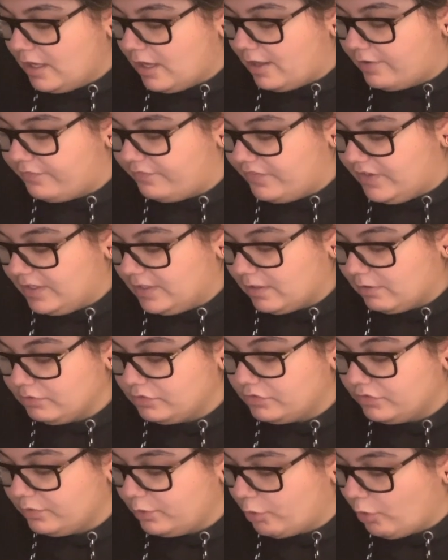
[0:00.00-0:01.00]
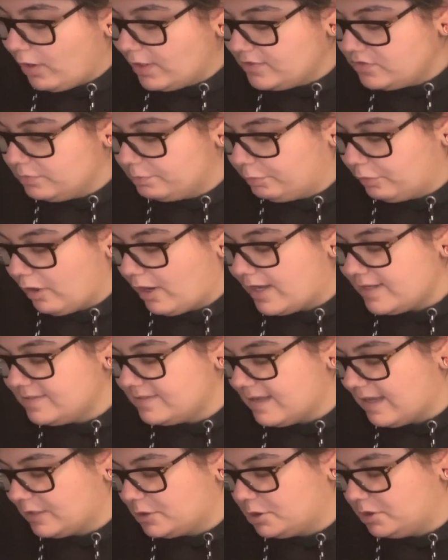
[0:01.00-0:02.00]
I think I was quite surprised
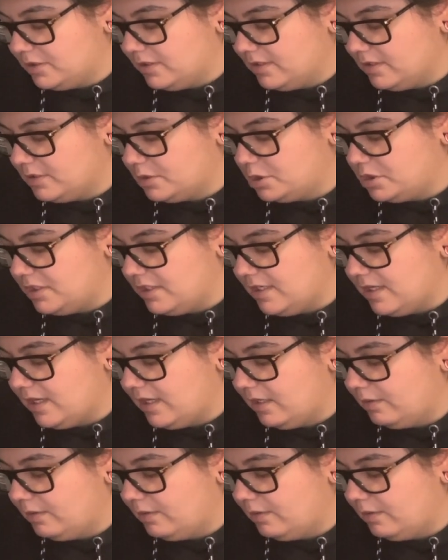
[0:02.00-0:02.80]
actually that she